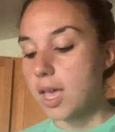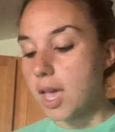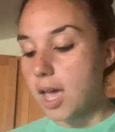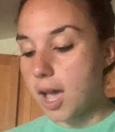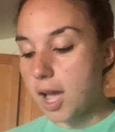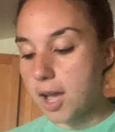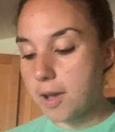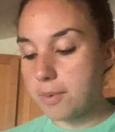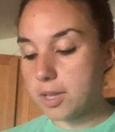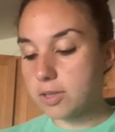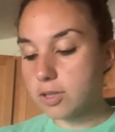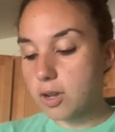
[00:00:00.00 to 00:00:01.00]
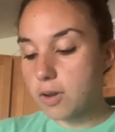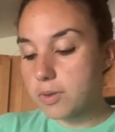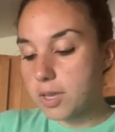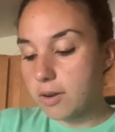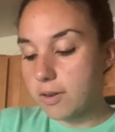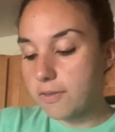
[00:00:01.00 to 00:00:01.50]
And so
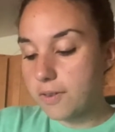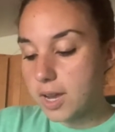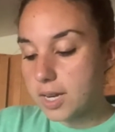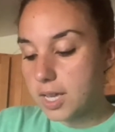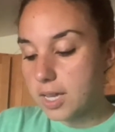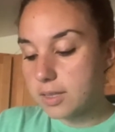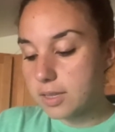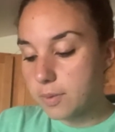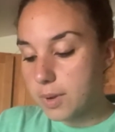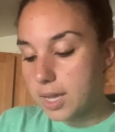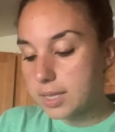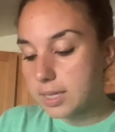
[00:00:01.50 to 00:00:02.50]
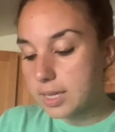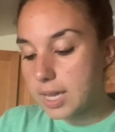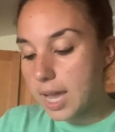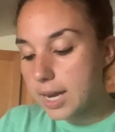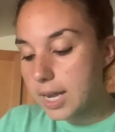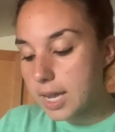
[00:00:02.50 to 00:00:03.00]
they're a fun, easy way to
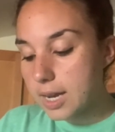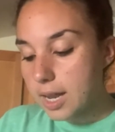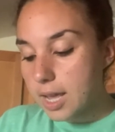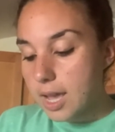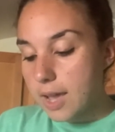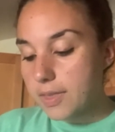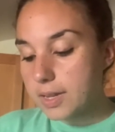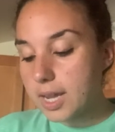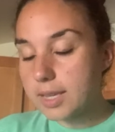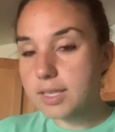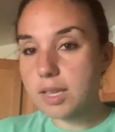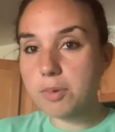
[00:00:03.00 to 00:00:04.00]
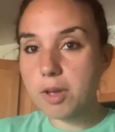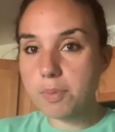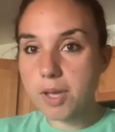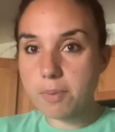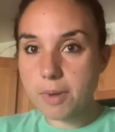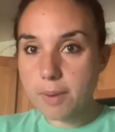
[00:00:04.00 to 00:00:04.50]
get it. And the nice thing about
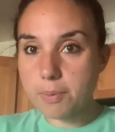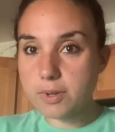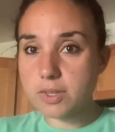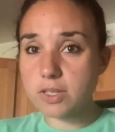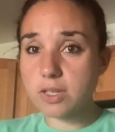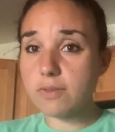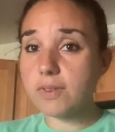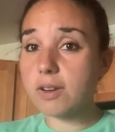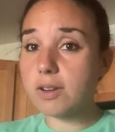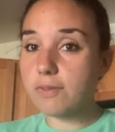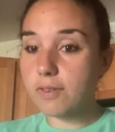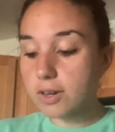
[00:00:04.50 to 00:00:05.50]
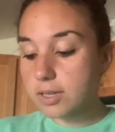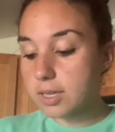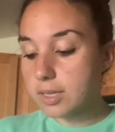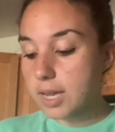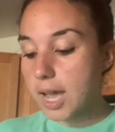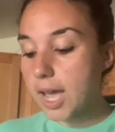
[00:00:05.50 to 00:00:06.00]
bell peppers is they're very
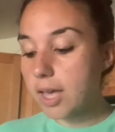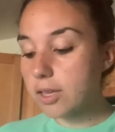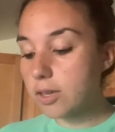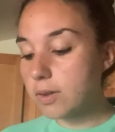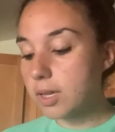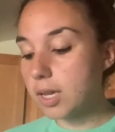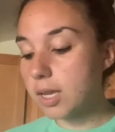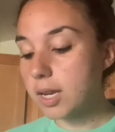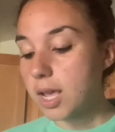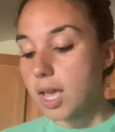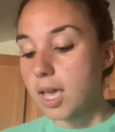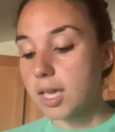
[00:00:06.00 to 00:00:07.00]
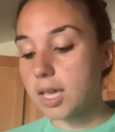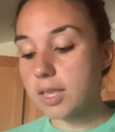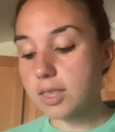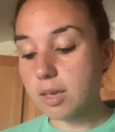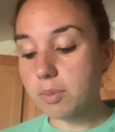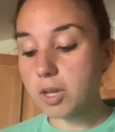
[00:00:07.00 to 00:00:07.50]
versatile. You can
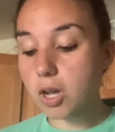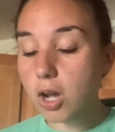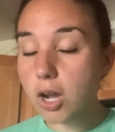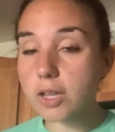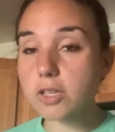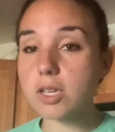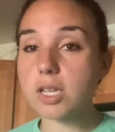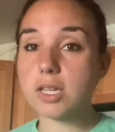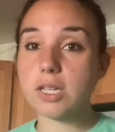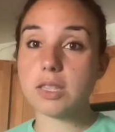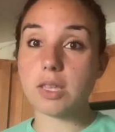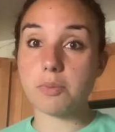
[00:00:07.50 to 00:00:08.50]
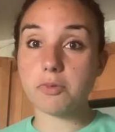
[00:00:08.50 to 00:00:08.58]
eat them cooked, you can eat them